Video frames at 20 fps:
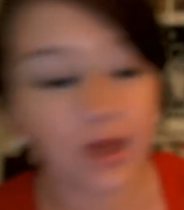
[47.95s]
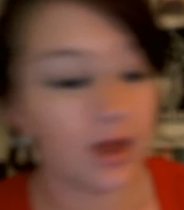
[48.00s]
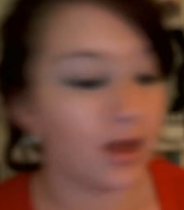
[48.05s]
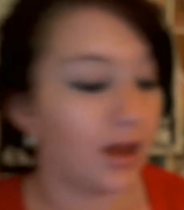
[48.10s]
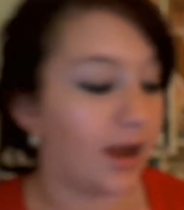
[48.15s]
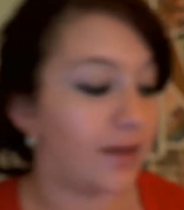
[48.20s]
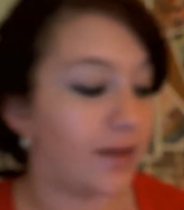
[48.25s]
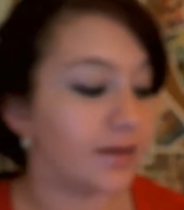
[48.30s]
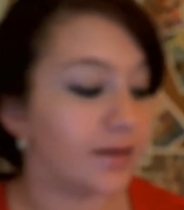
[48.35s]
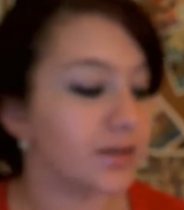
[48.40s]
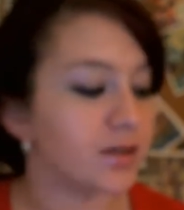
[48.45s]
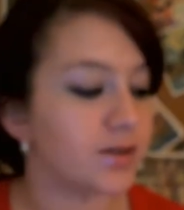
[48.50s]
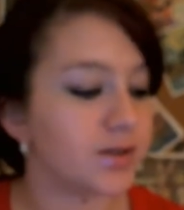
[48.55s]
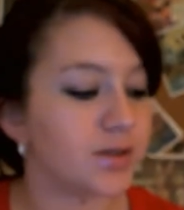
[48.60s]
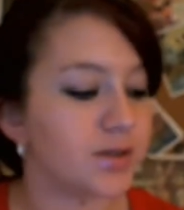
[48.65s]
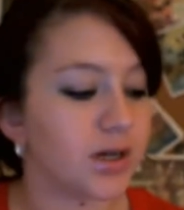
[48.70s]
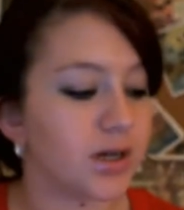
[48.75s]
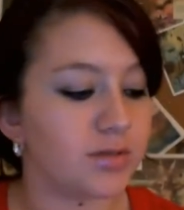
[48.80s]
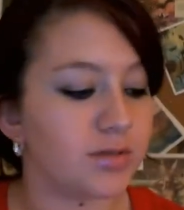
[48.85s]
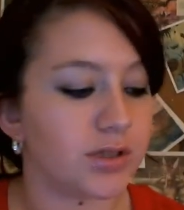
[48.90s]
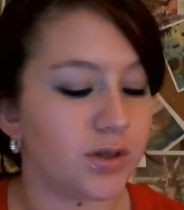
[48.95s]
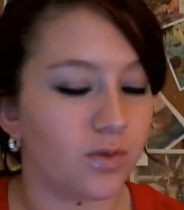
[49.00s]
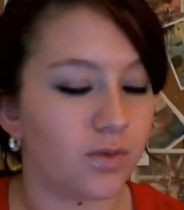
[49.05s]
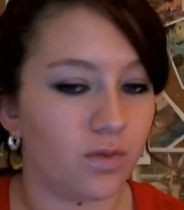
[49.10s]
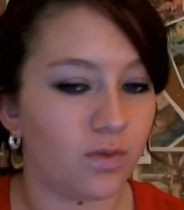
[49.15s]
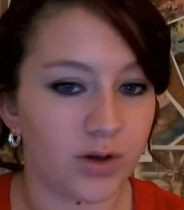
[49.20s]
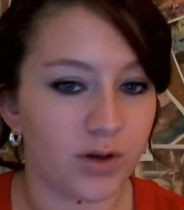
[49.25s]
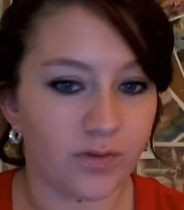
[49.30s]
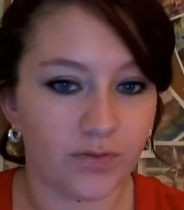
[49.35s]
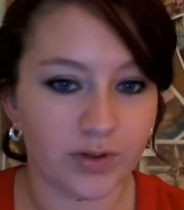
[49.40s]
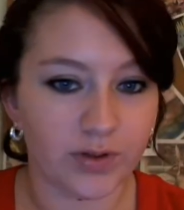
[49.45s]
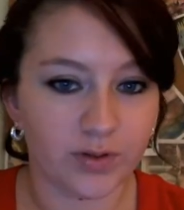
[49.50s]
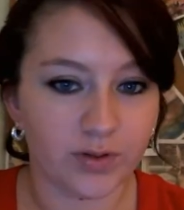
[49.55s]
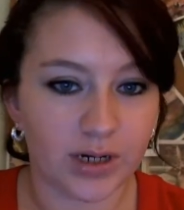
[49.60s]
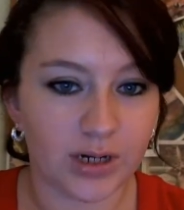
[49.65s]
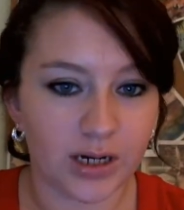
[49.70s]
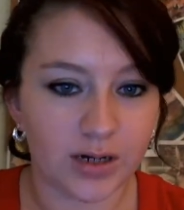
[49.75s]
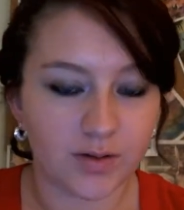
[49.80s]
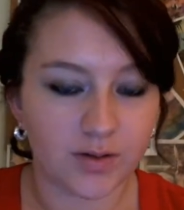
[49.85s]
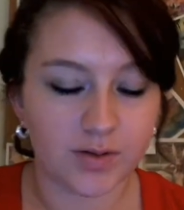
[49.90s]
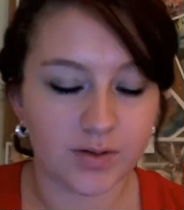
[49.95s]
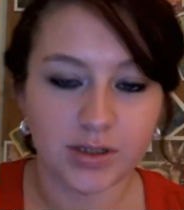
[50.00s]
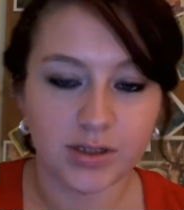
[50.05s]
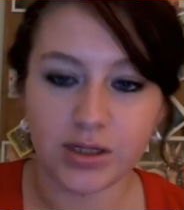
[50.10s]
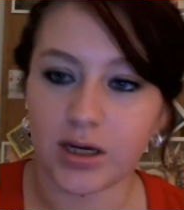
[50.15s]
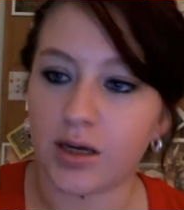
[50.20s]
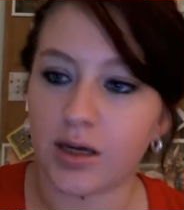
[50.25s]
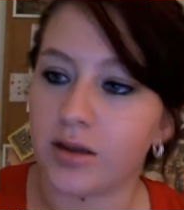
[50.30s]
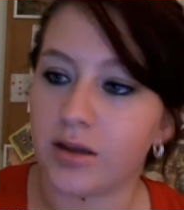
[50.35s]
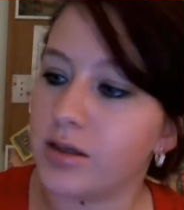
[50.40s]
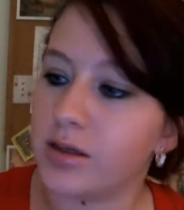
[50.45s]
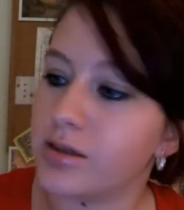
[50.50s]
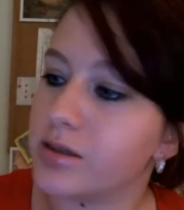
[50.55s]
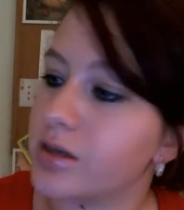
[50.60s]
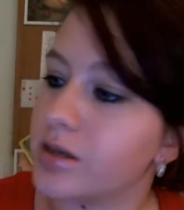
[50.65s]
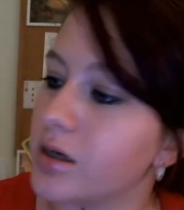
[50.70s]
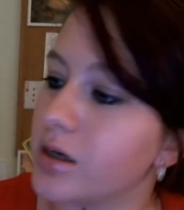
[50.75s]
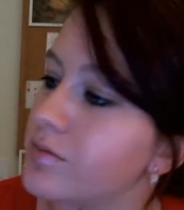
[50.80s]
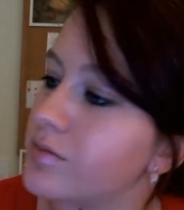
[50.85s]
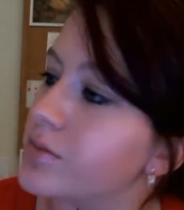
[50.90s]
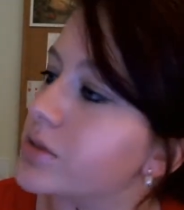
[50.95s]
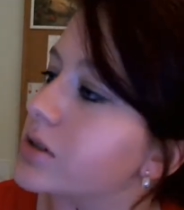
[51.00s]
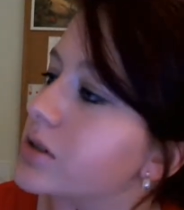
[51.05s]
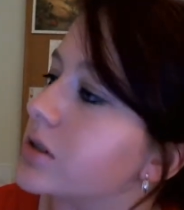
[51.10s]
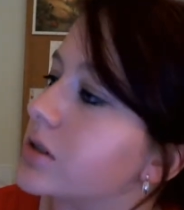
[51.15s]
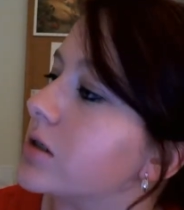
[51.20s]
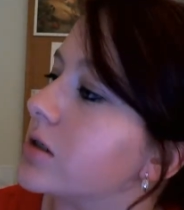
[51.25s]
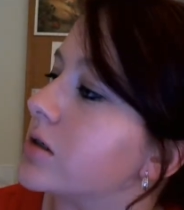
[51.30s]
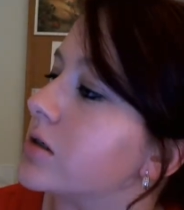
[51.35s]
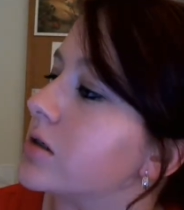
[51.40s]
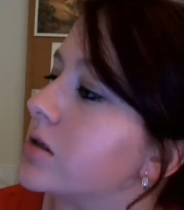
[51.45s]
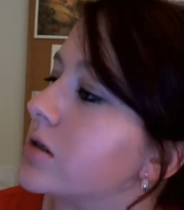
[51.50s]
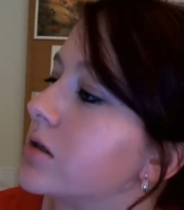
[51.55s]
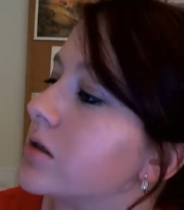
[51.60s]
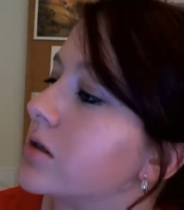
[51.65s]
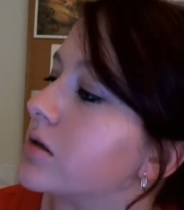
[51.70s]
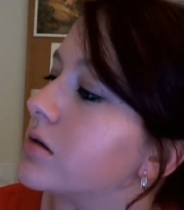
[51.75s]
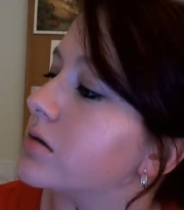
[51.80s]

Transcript: and this also comes in 1 fluid ounce, and this comes in